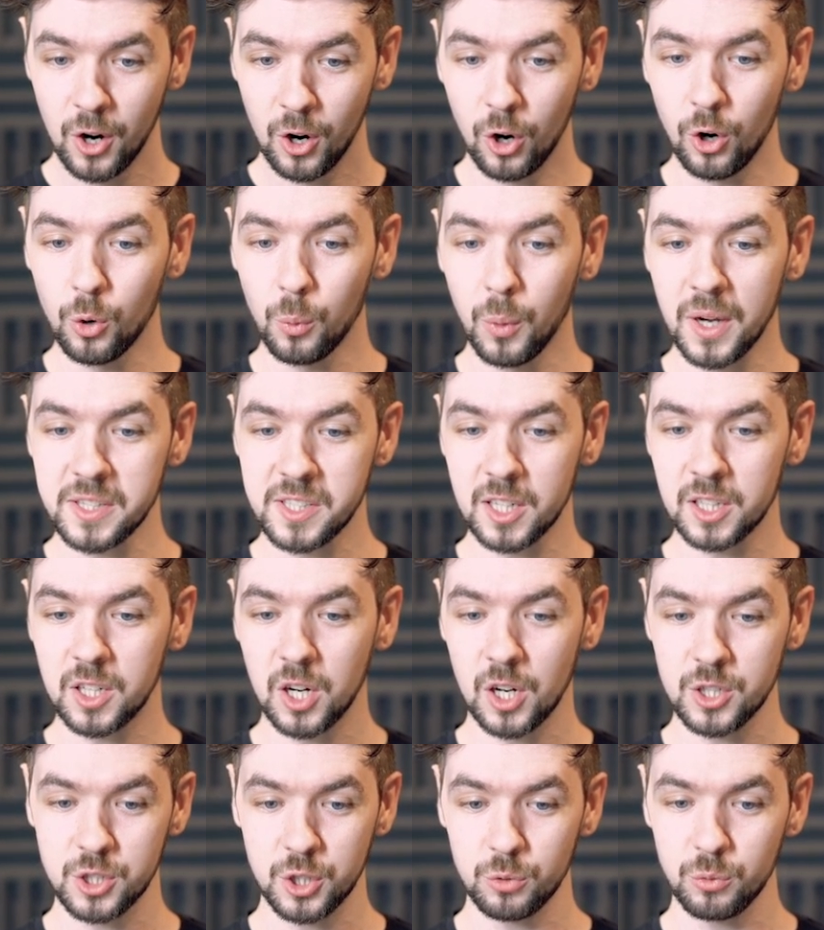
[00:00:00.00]
Or was it
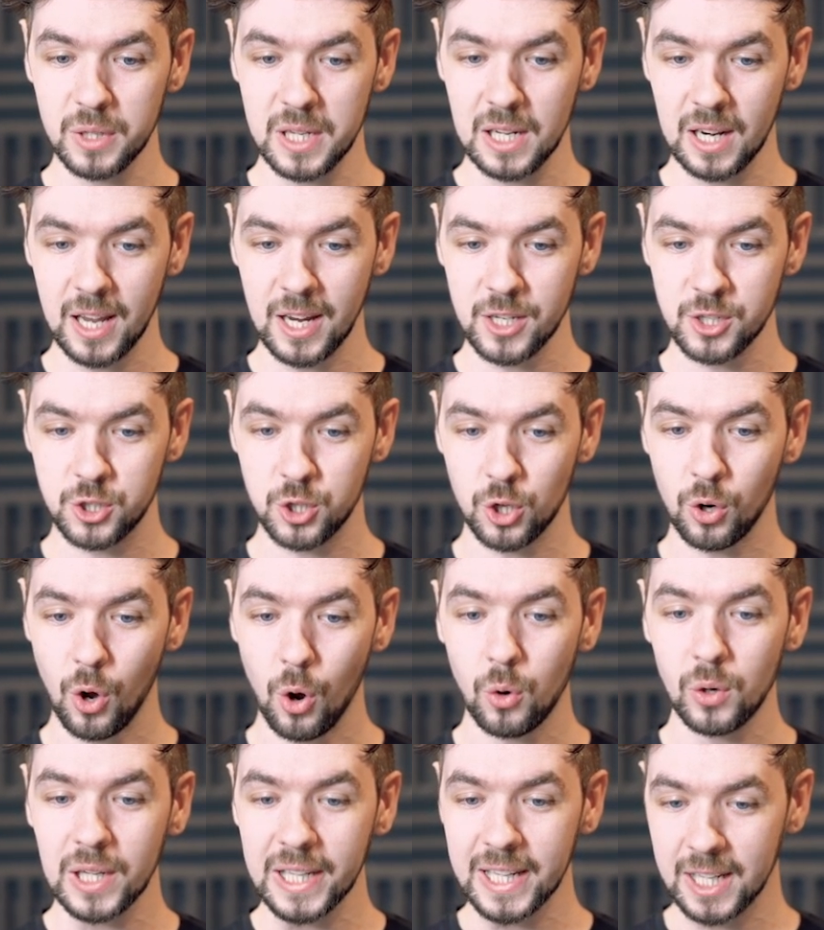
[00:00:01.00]
because you realized you're
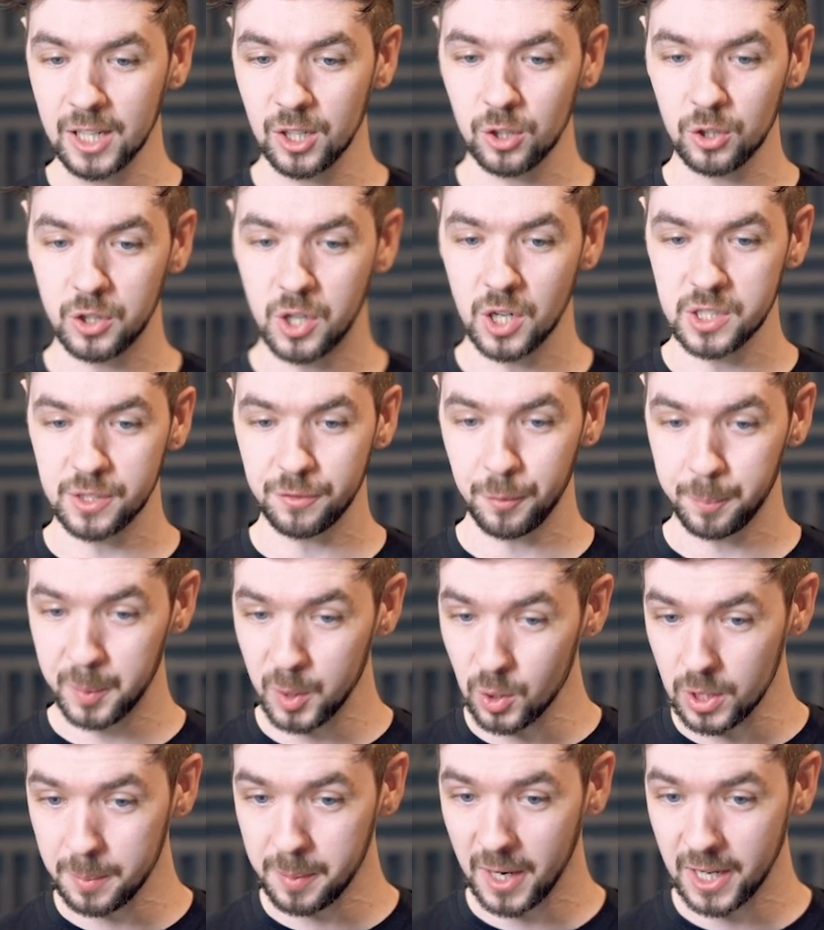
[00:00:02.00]
only here because of a
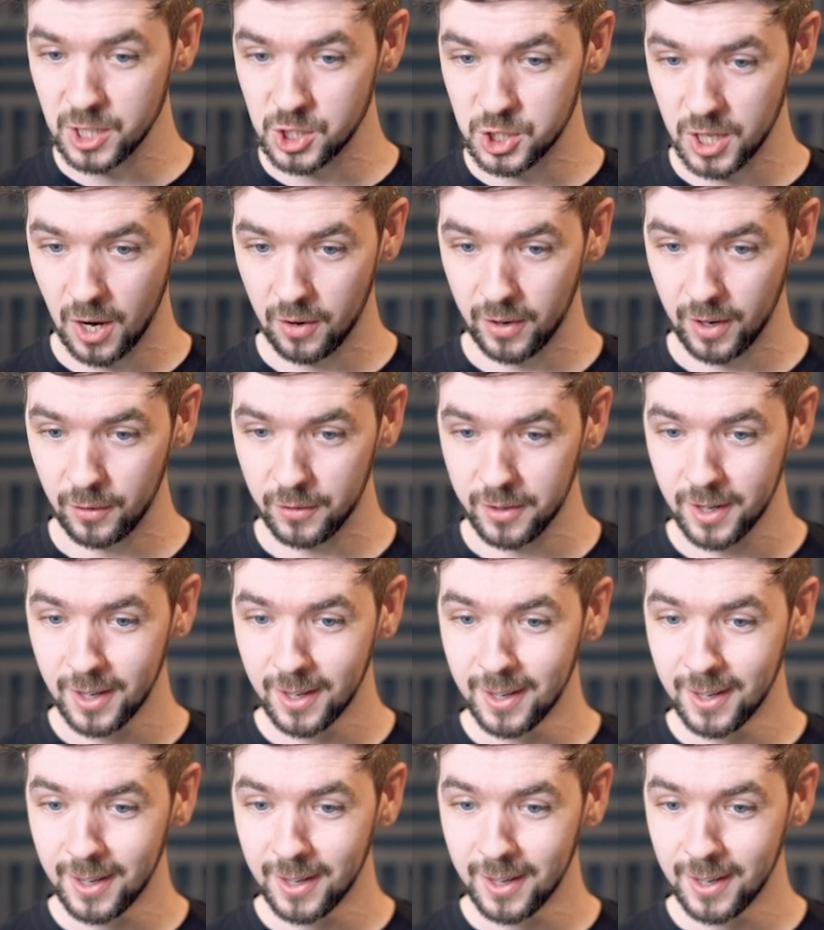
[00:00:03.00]
PewDiePie shoutout